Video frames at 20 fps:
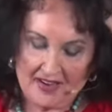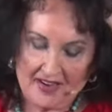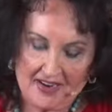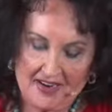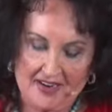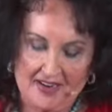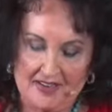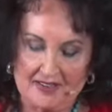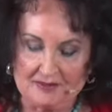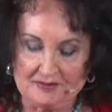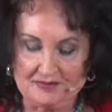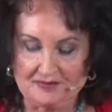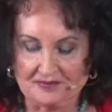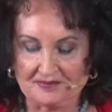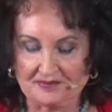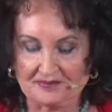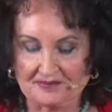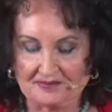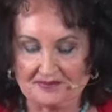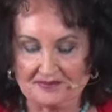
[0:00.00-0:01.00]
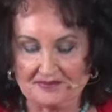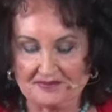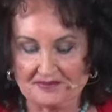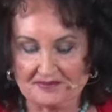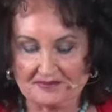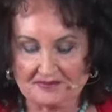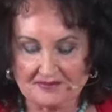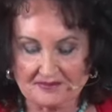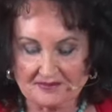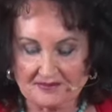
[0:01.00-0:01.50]
Um,
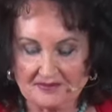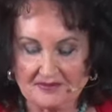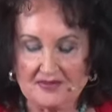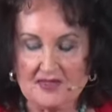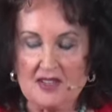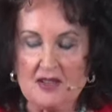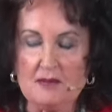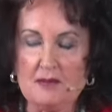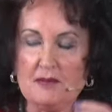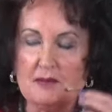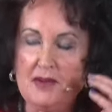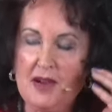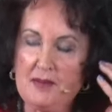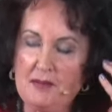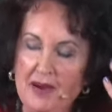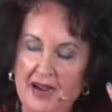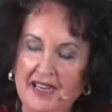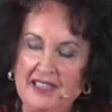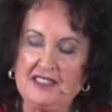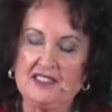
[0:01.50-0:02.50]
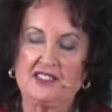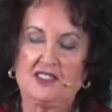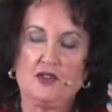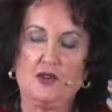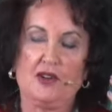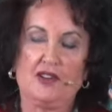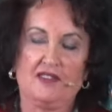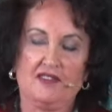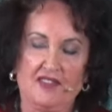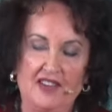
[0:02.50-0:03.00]
my mind is
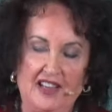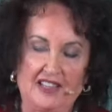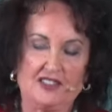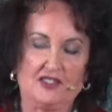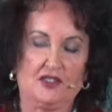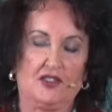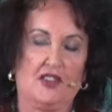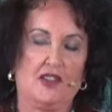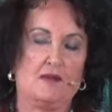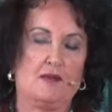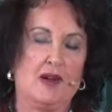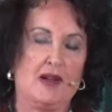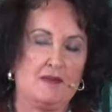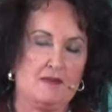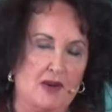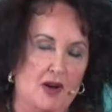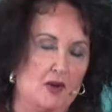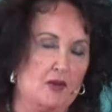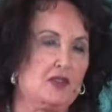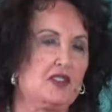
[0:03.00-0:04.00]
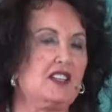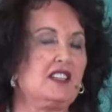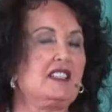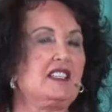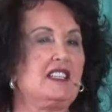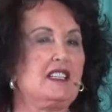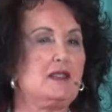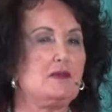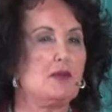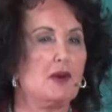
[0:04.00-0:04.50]
going faster than my mouth can
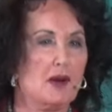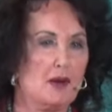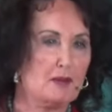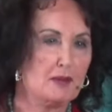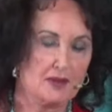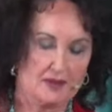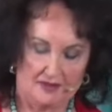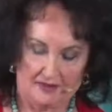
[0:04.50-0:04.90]
keep up.